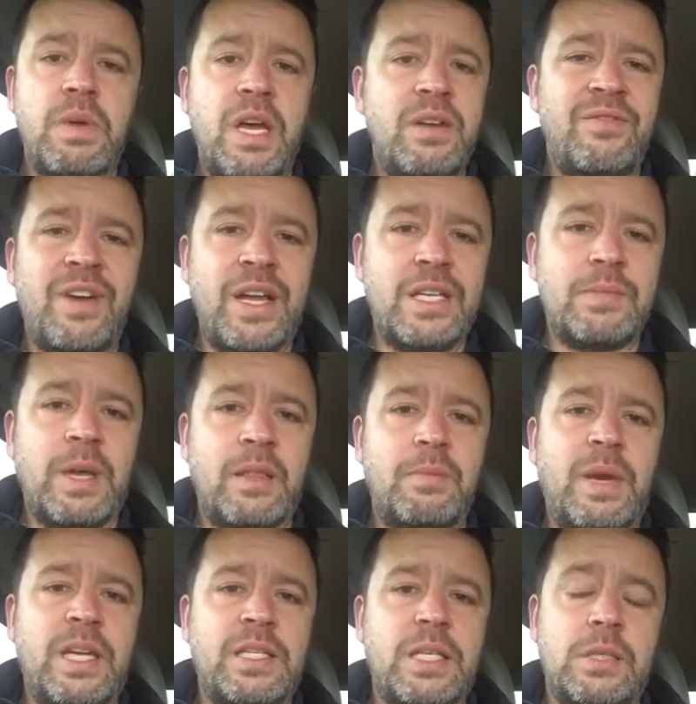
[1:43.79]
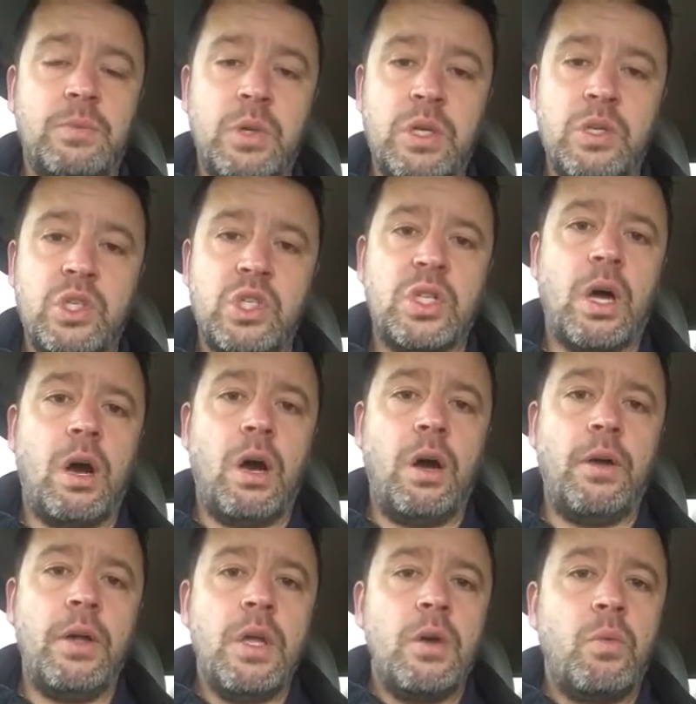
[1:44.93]
advanced mathematics, but you'd
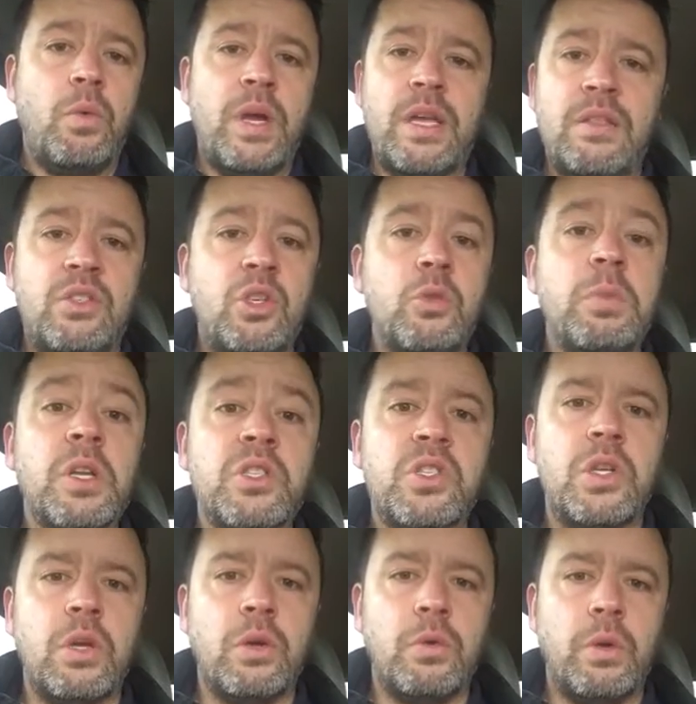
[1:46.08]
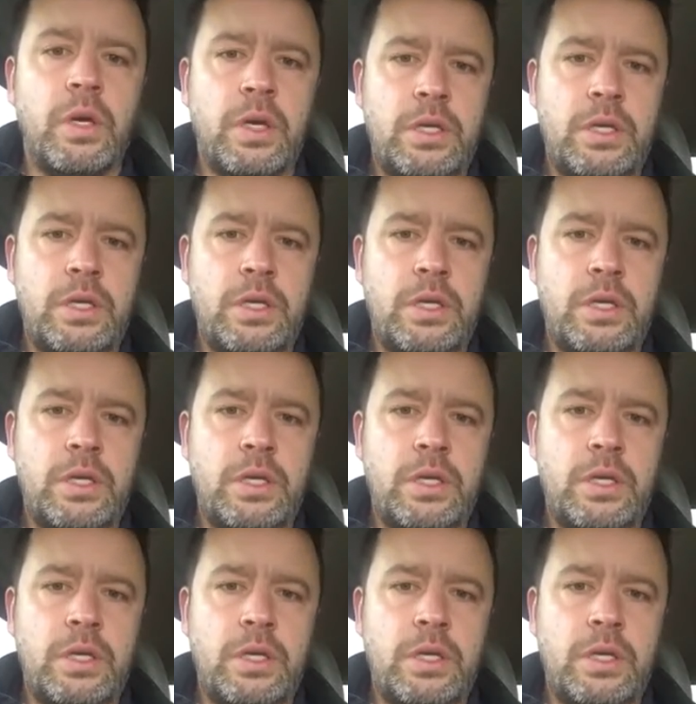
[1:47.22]
start with 2 + 2,